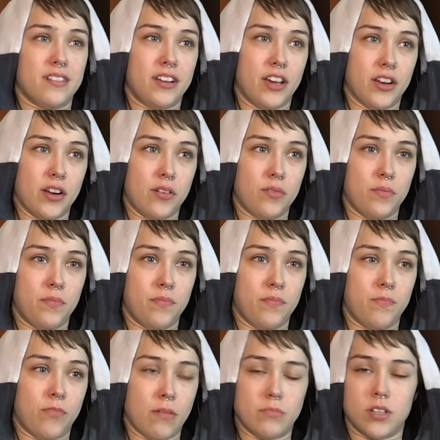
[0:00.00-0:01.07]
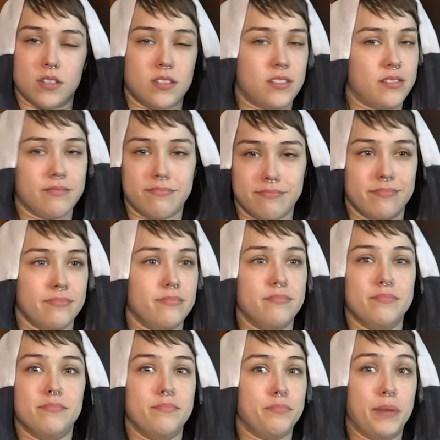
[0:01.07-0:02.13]
you know, from just
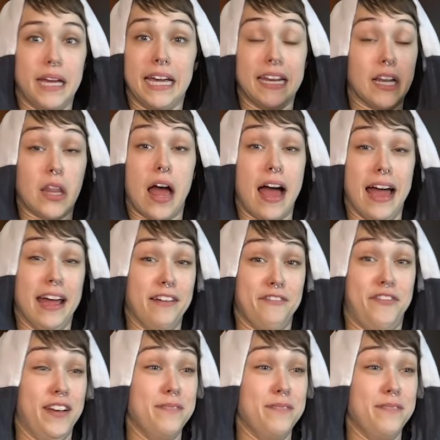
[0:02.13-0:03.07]
being alive